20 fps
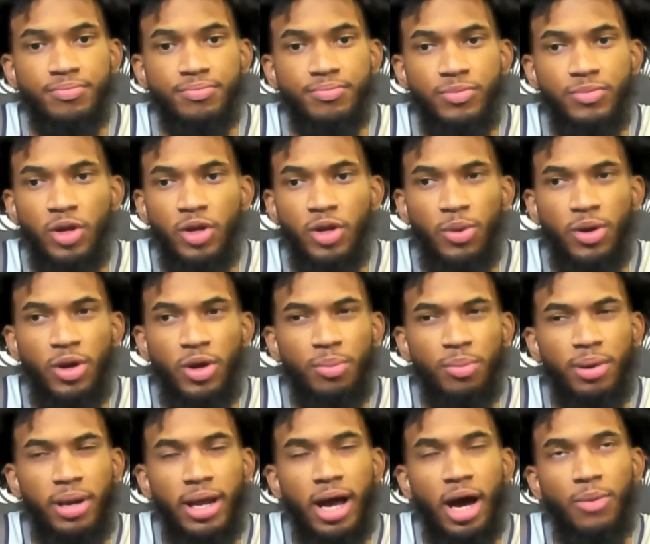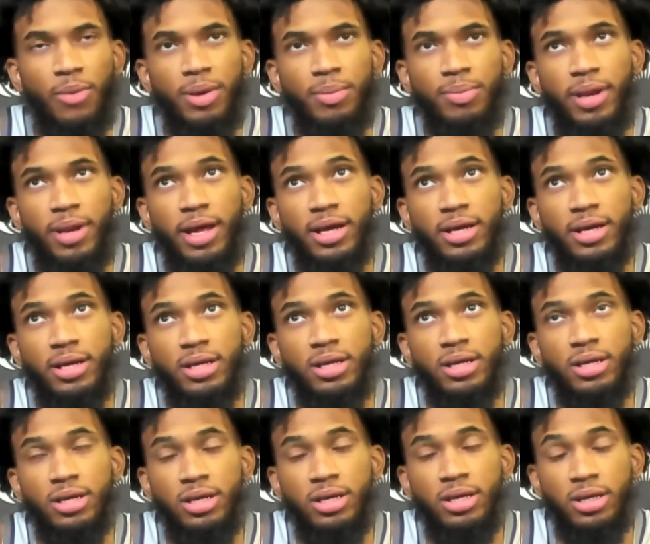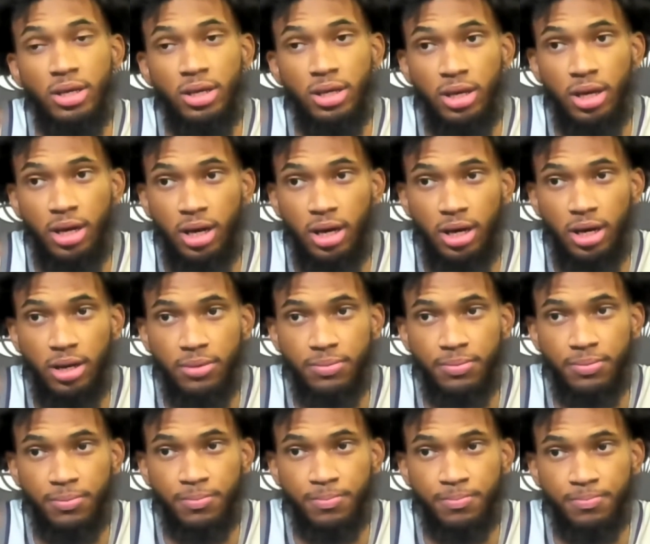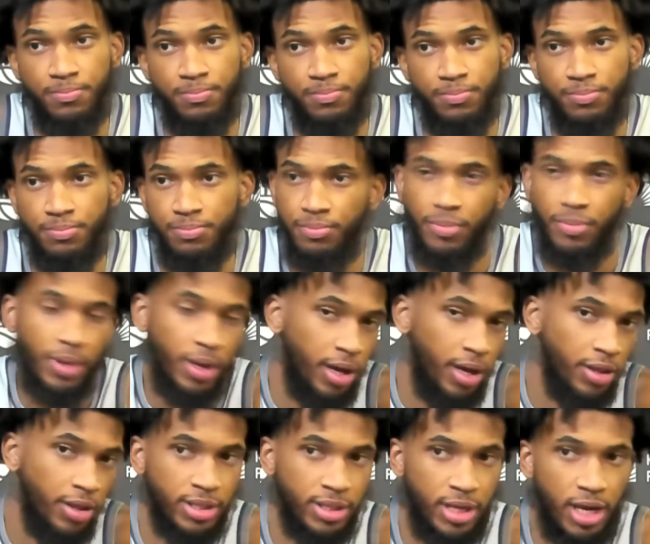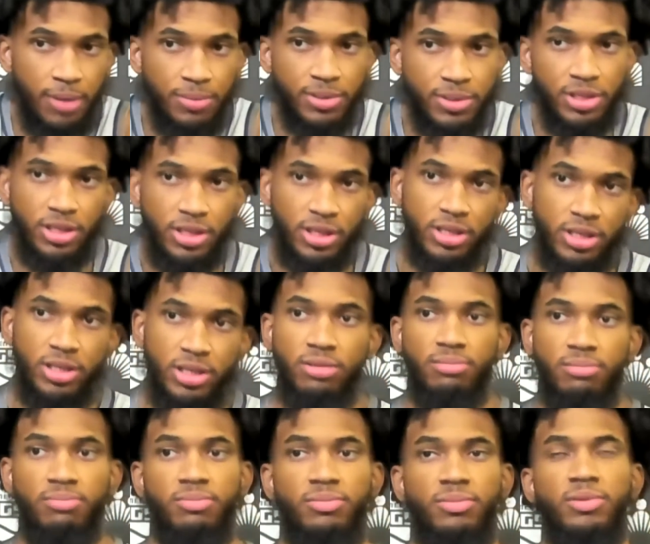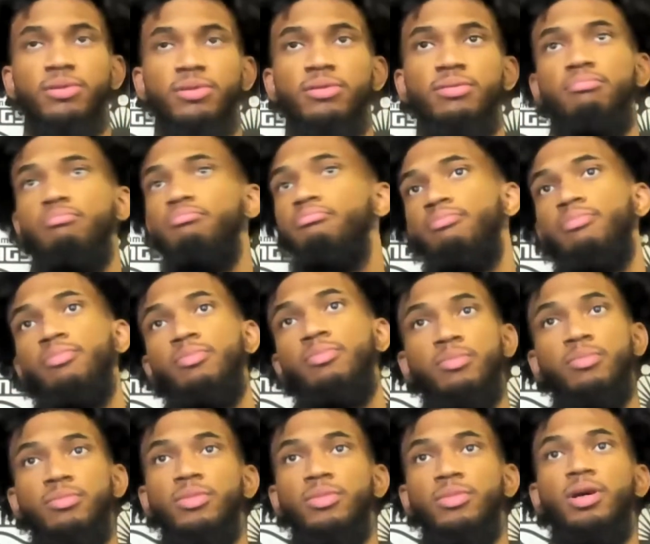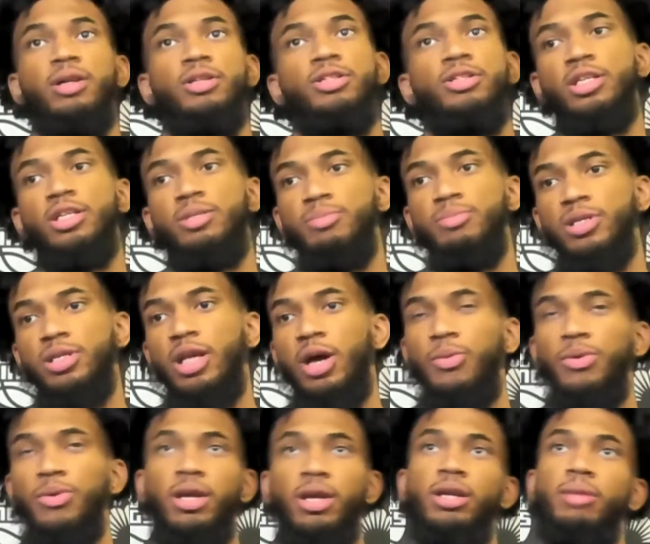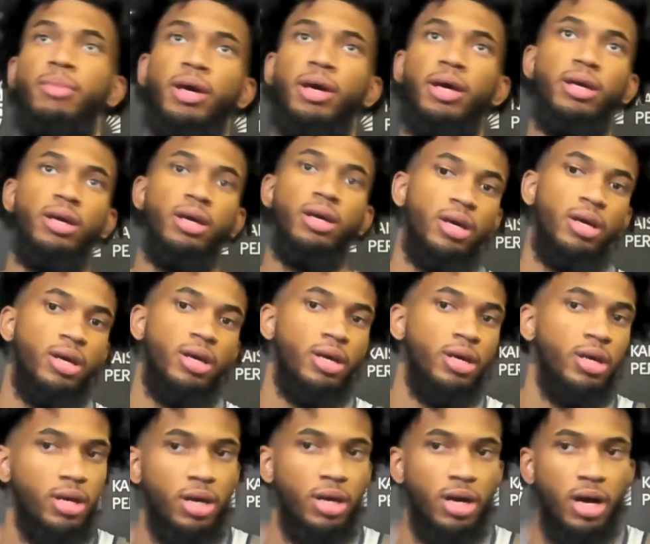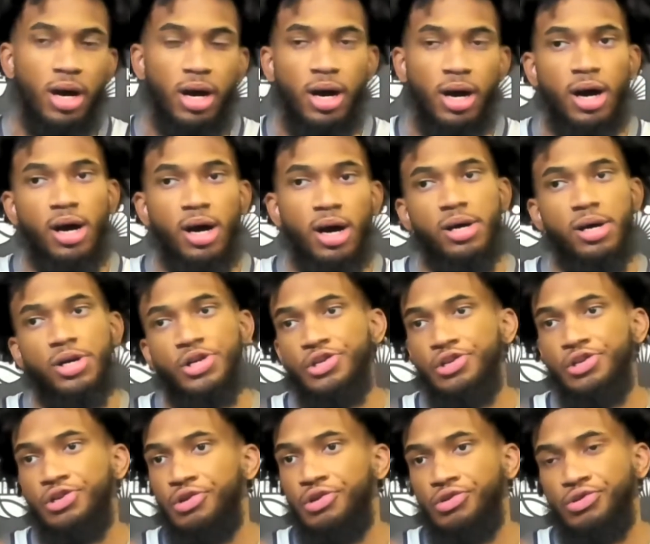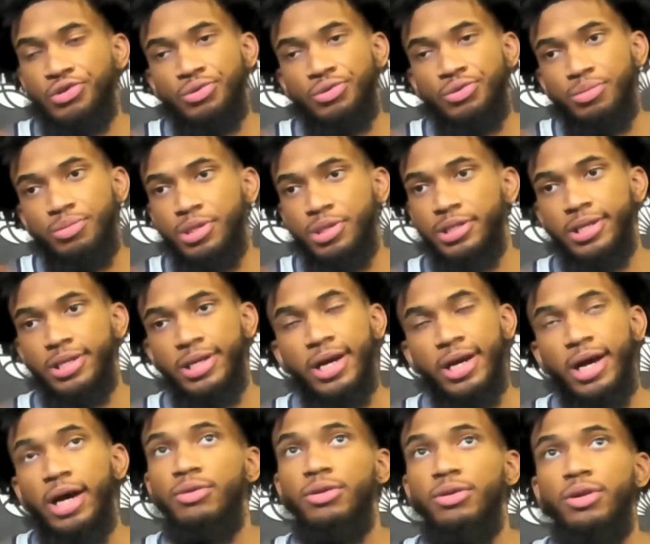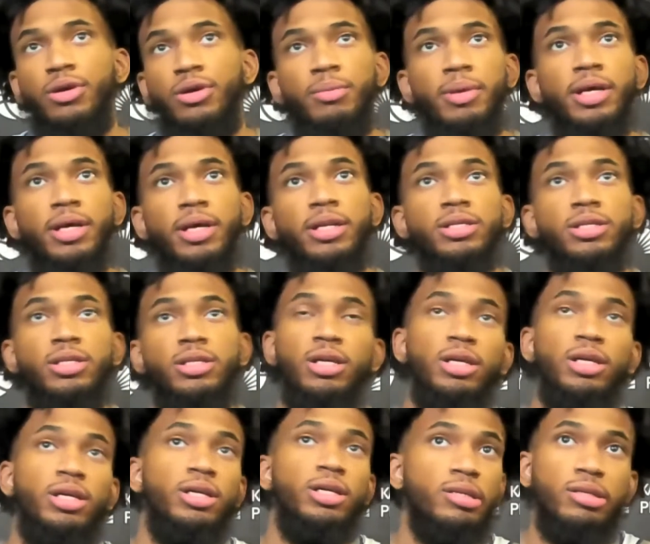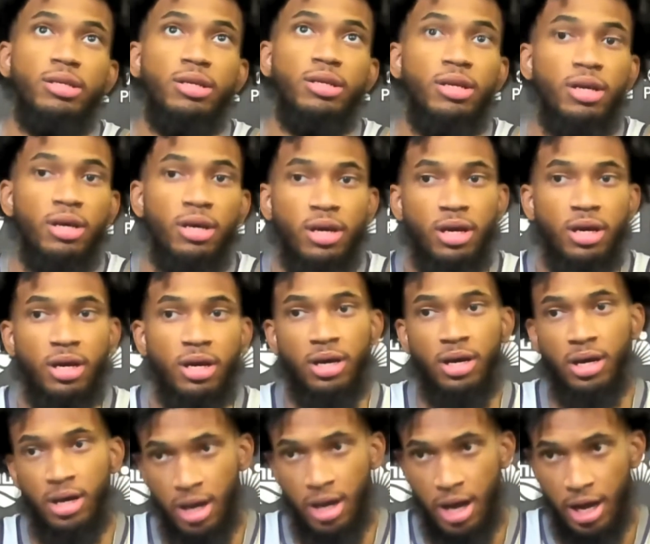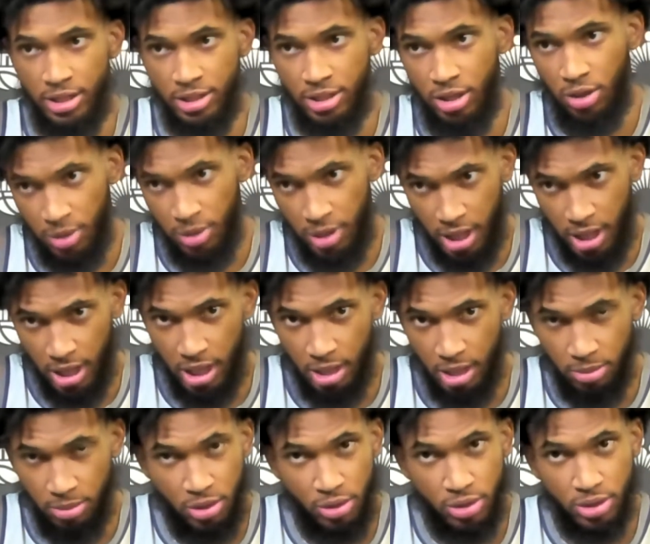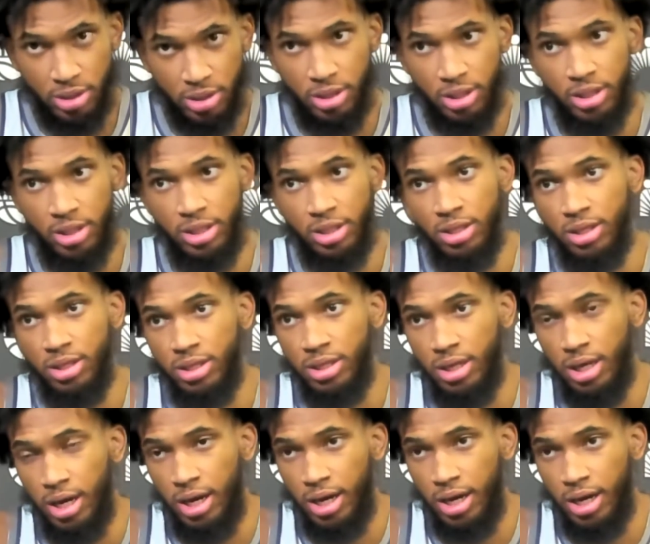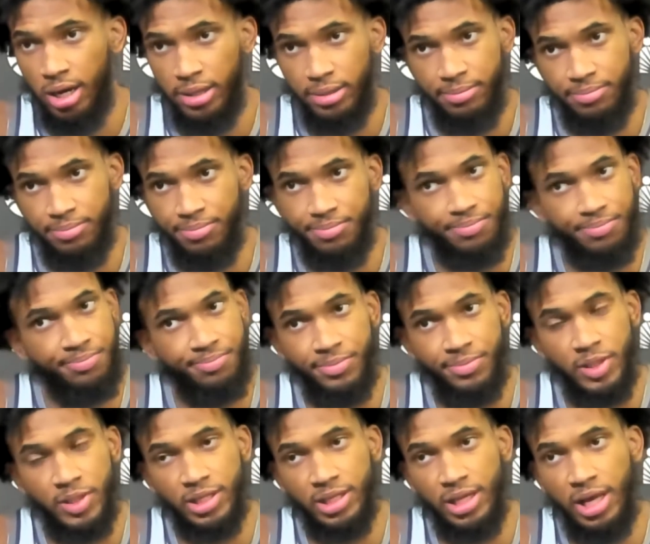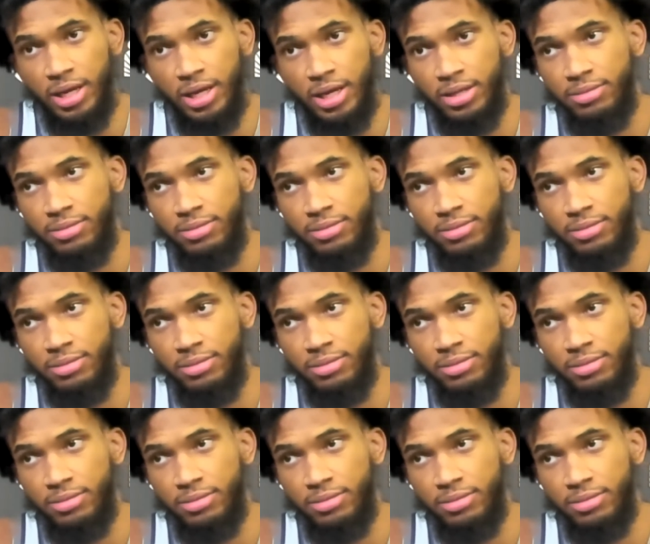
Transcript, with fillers: you know, we don't play how we play. Uh, other times it's just adjustments that we need to make. Uh, but yeah, I don't know, man. It's uh, I just know we can't keep losing. Um, it's not,